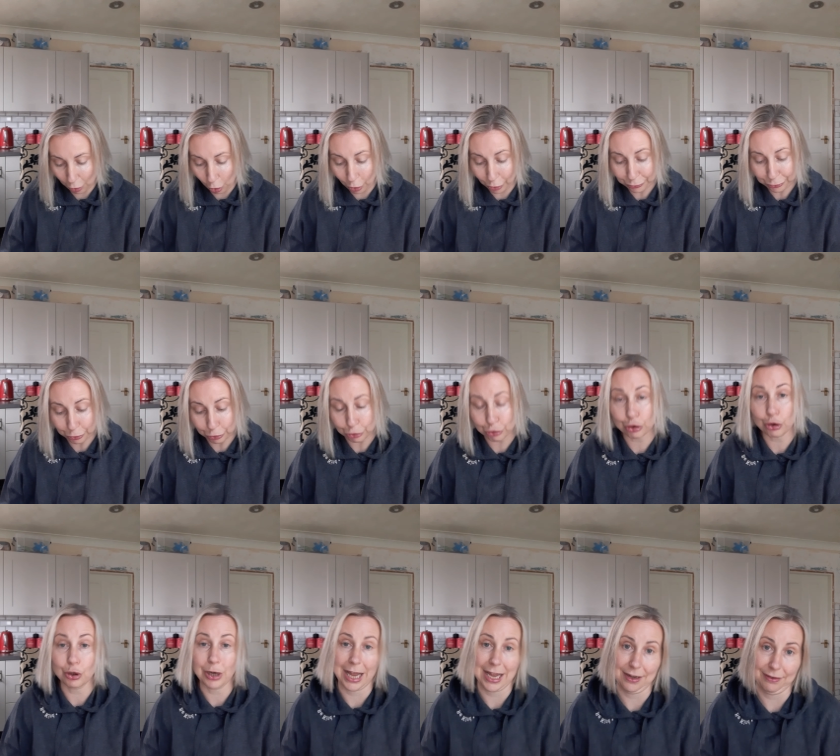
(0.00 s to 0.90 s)
Also
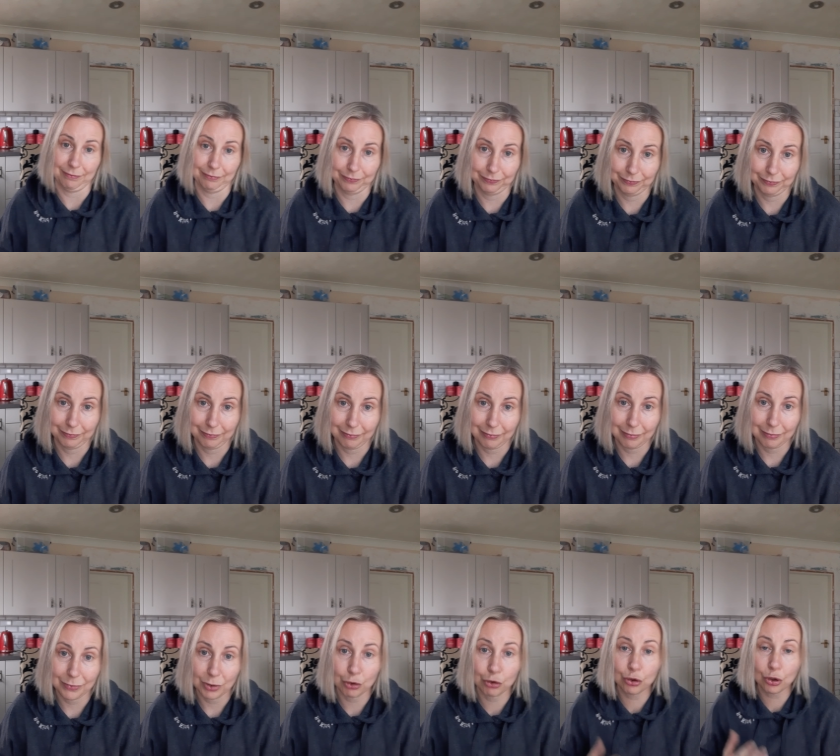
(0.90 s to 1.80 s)
sugar.
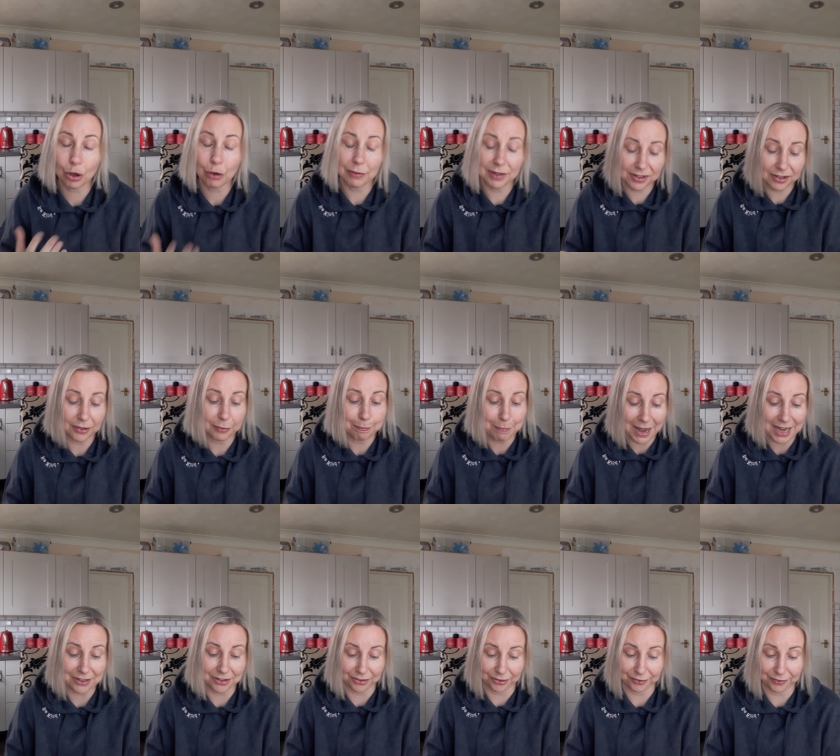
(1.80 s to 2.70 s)
Sugar is as
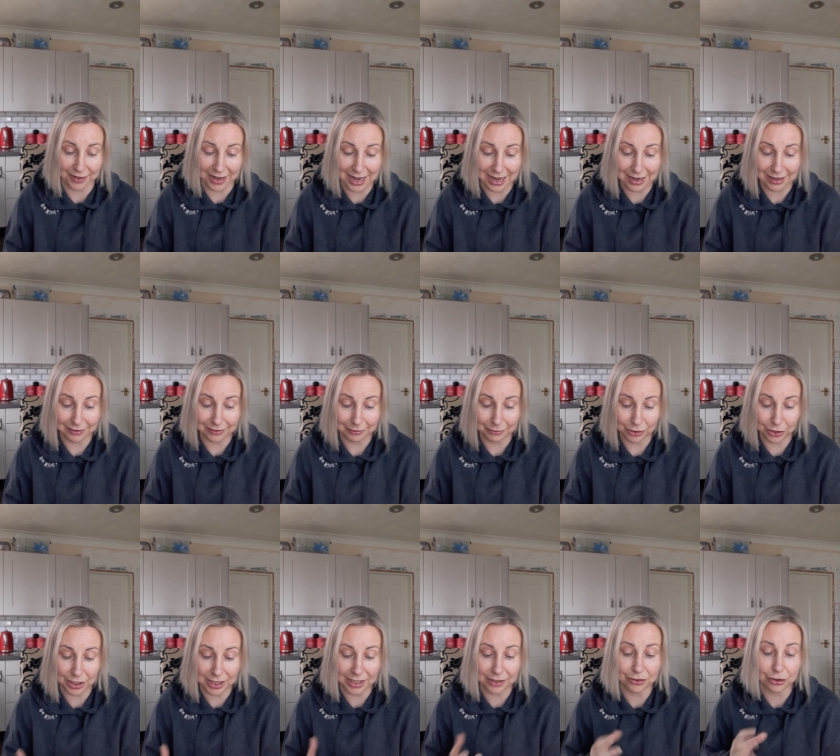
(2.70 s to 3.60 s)
bad as fat.
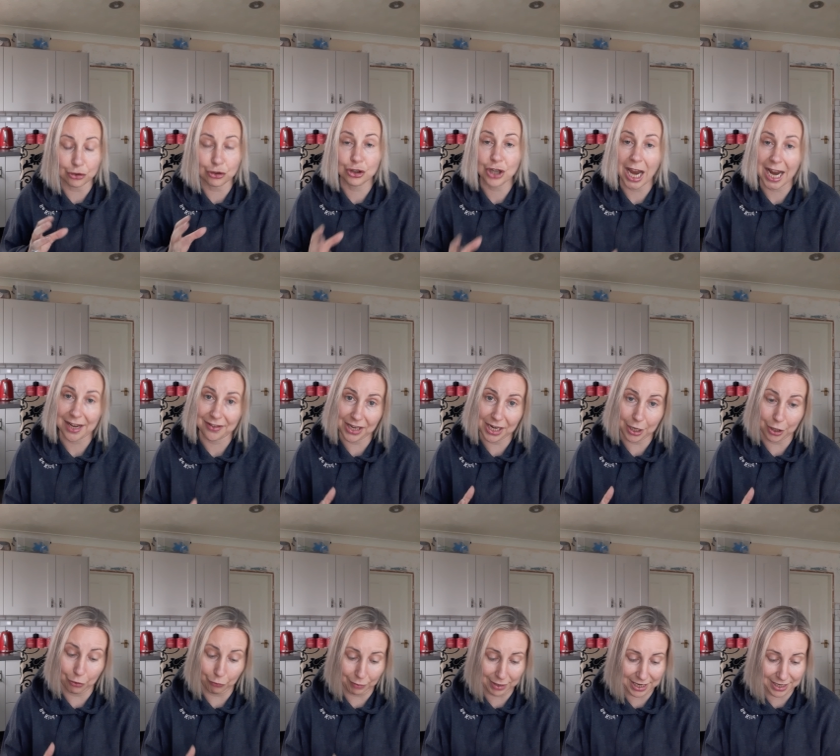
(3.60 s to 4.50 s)
You need to check the
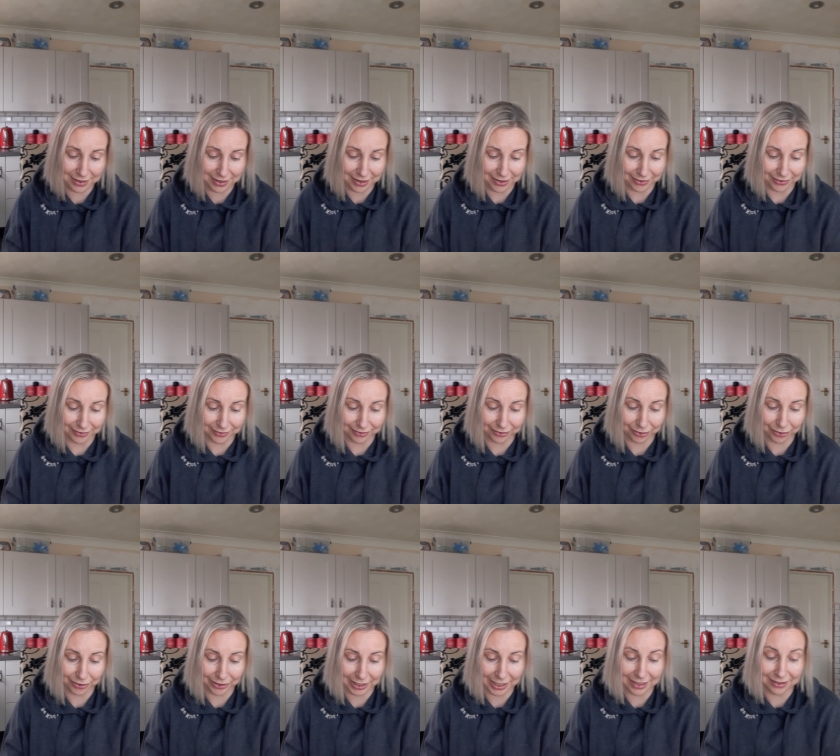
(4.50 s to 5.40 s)
ingredients,
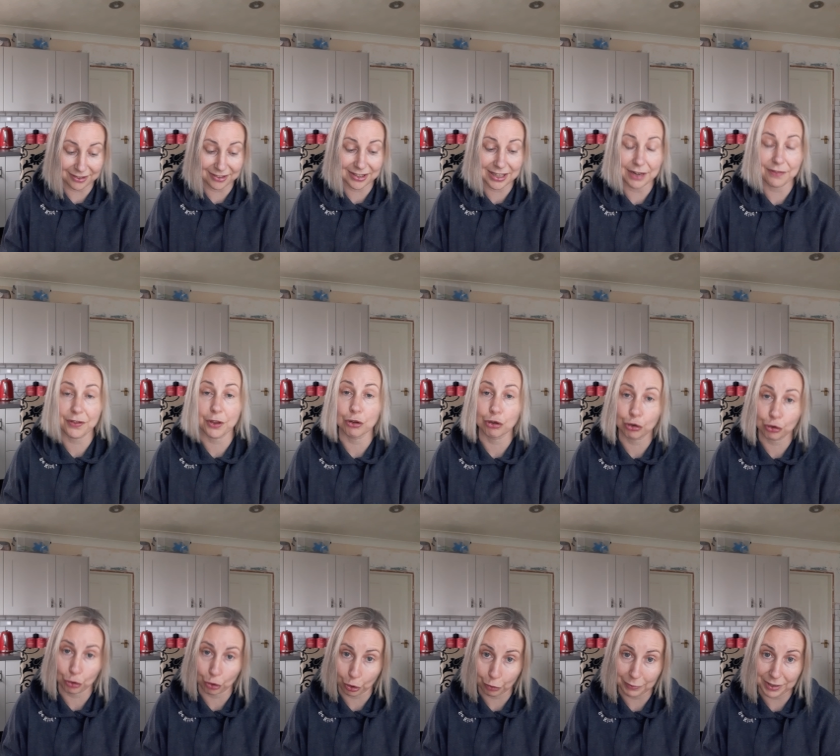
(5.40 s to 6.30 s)
okay, and see if there's
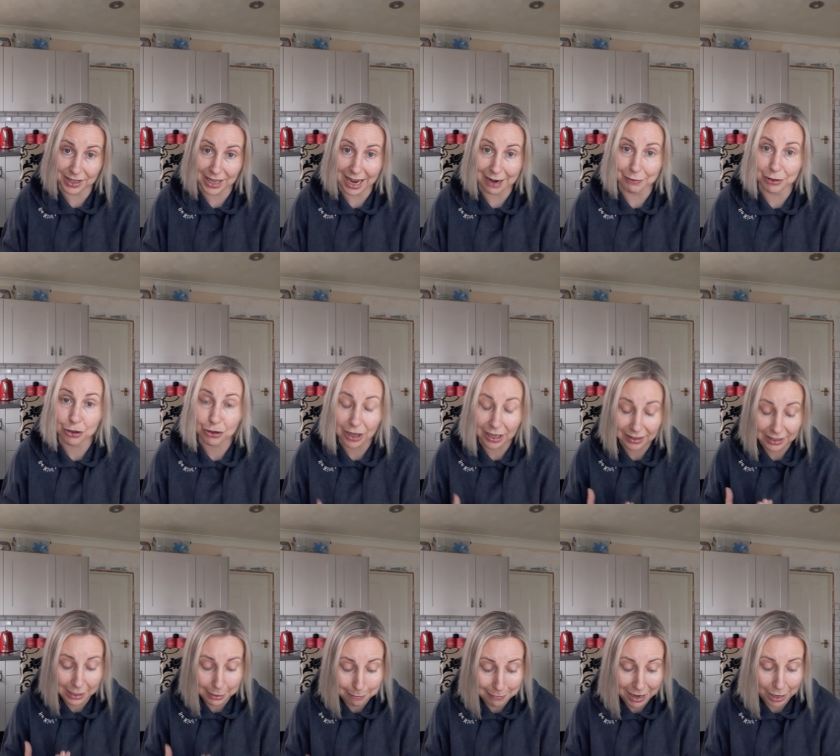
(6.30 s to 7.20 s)
sugar in there, and check
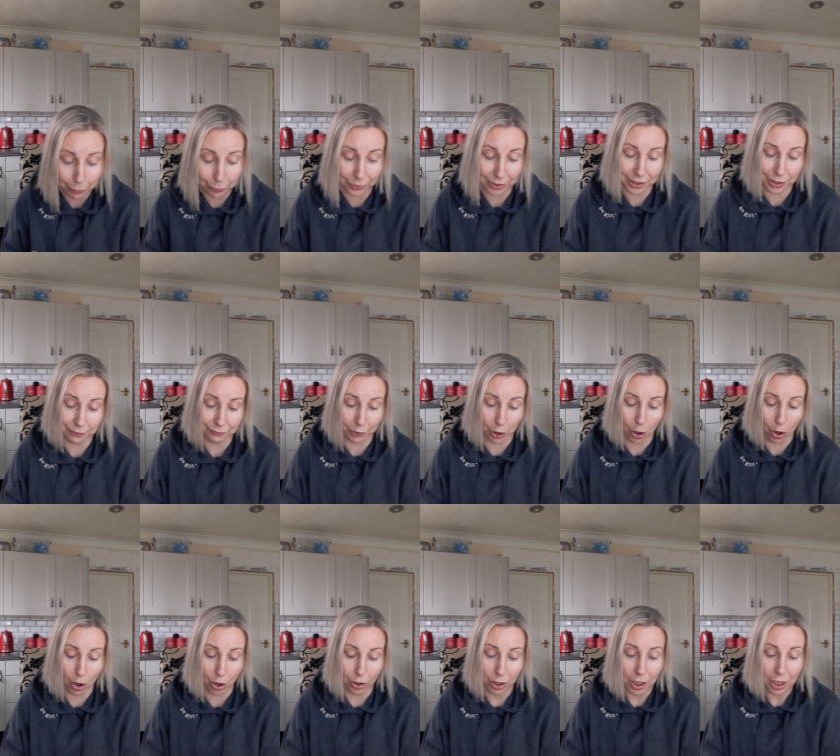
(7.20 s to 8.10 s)
the amount that you've
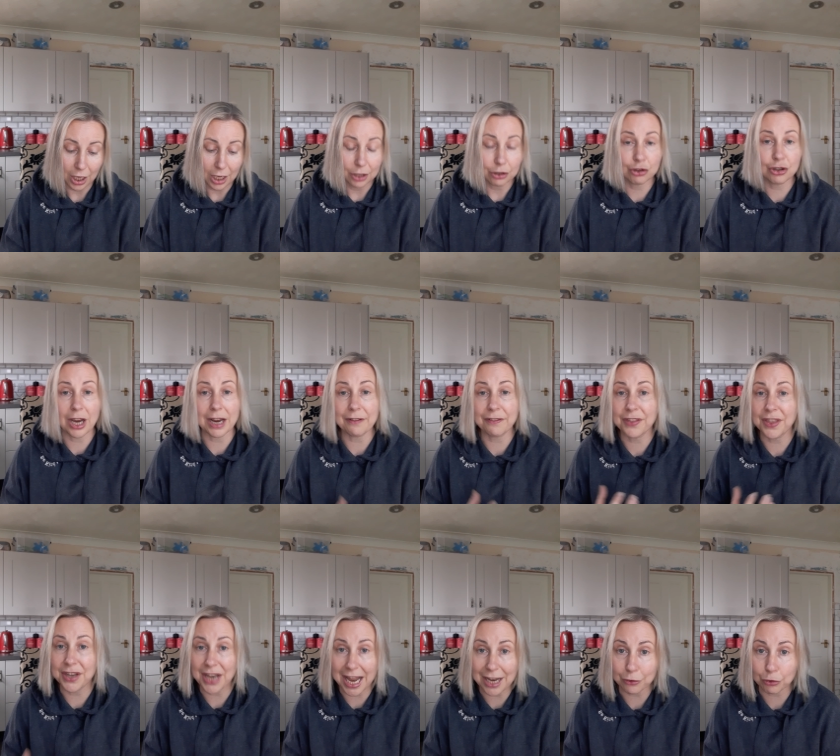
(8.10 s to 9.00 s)
got. Check for
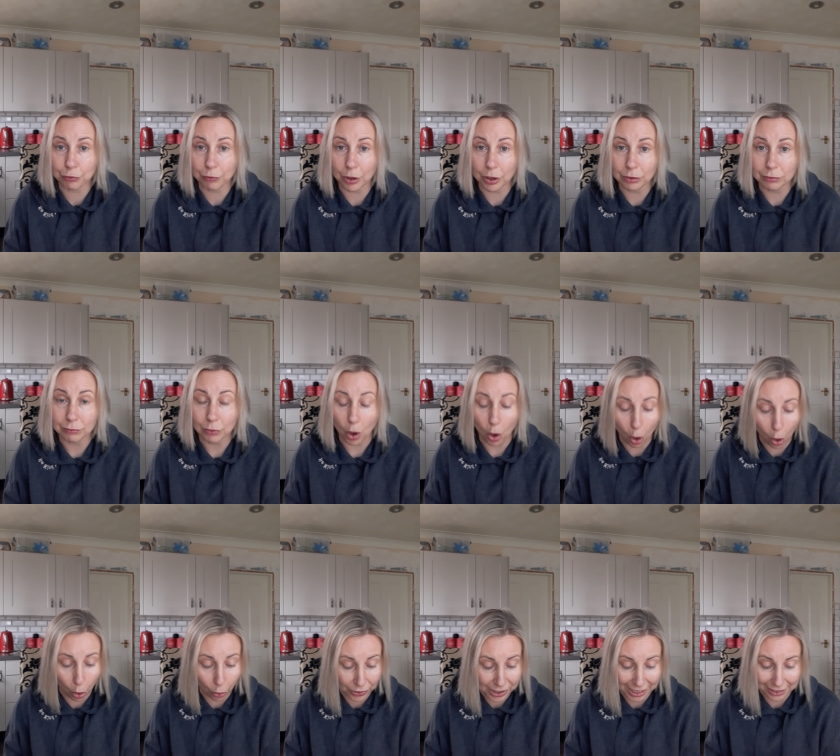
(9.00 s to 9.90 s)
the natural
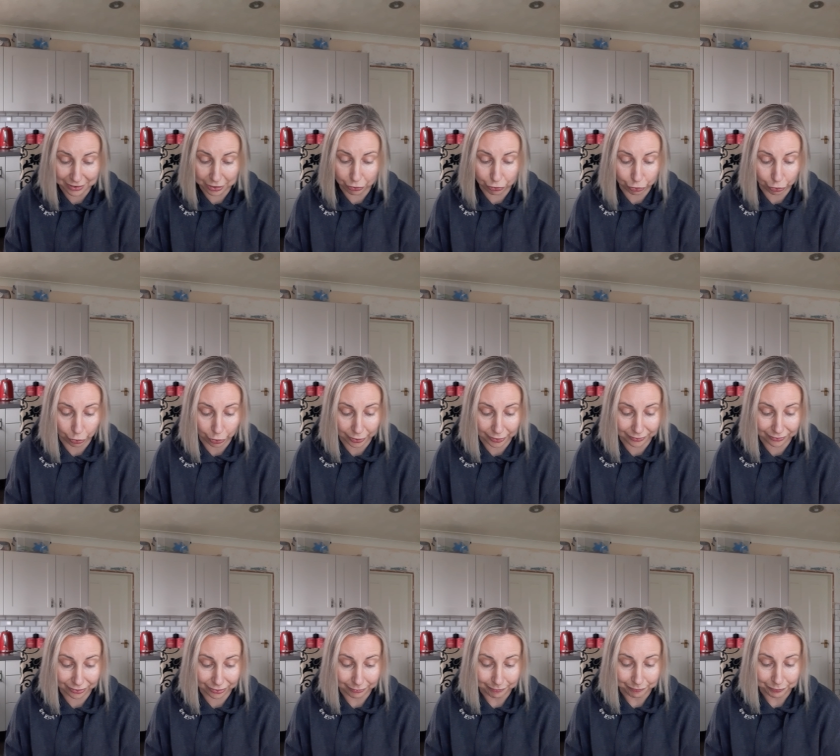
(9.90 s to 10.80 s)
or the added
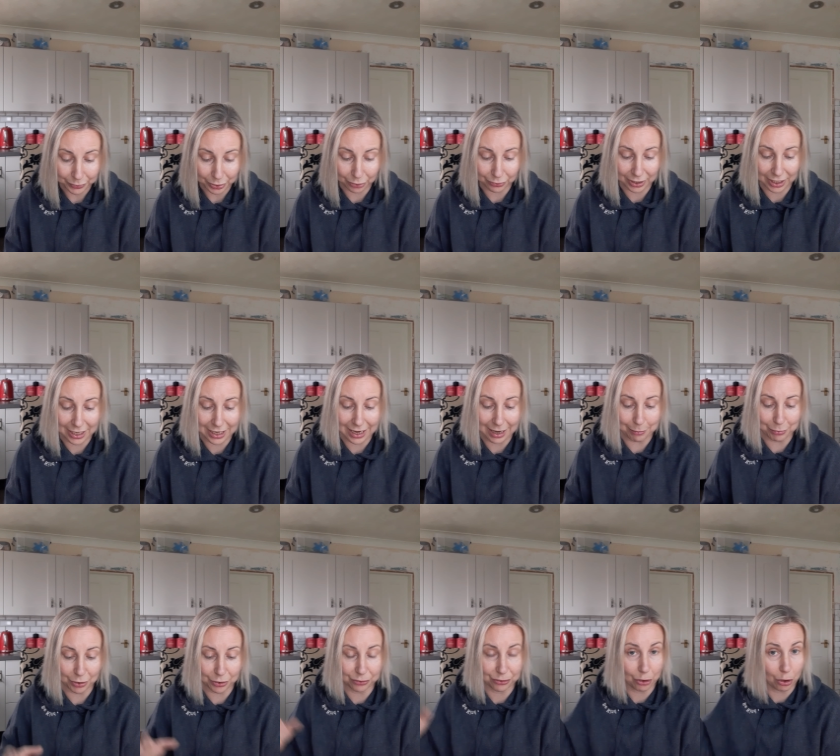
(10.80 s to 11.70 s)
sugars, okay? I'm
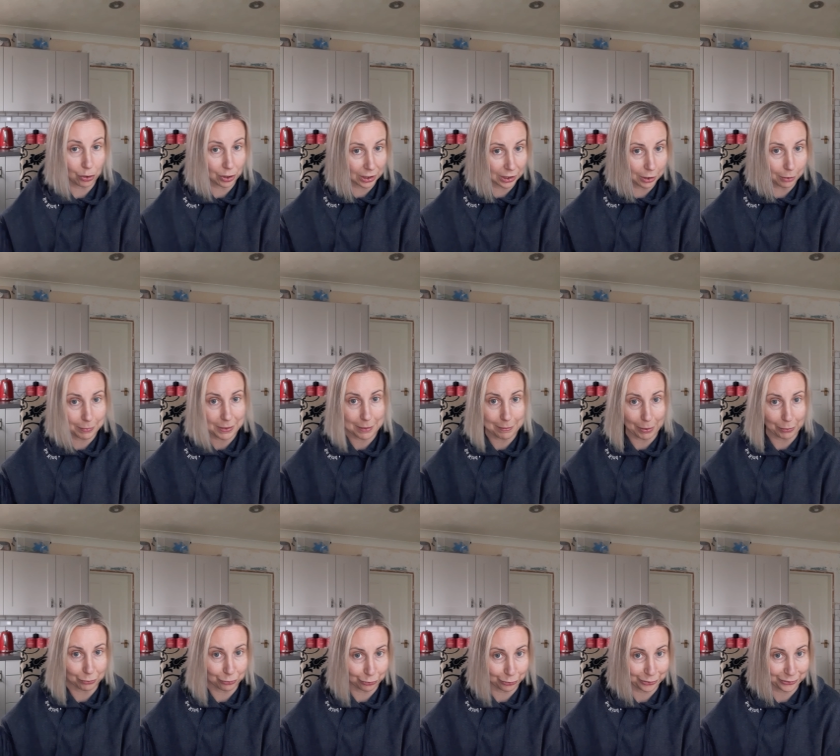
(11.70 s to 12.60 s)
going to talk a little bit
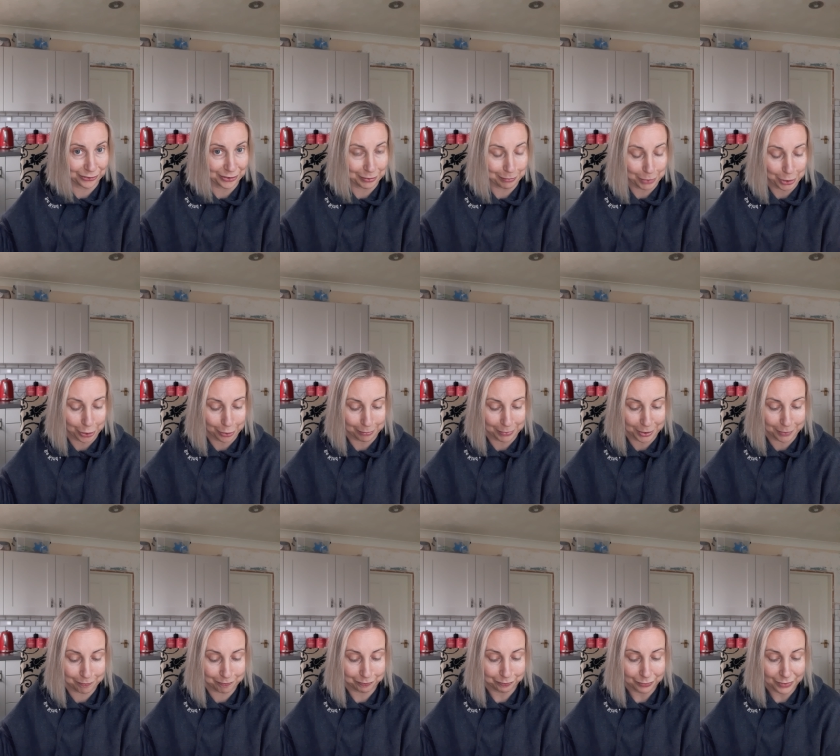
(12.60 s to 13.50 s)
about sugars in a
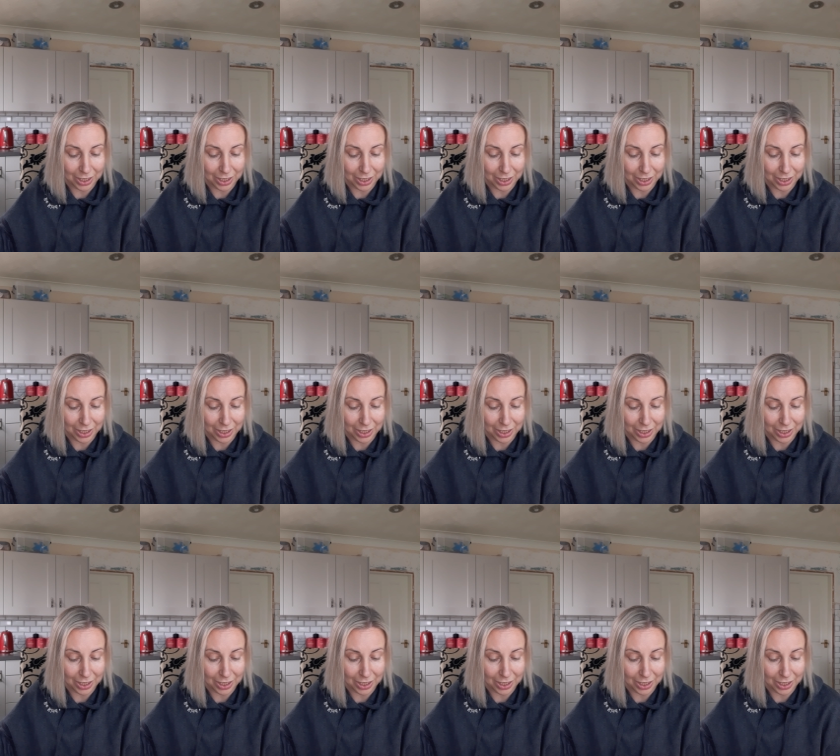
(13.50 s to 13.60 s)
moment.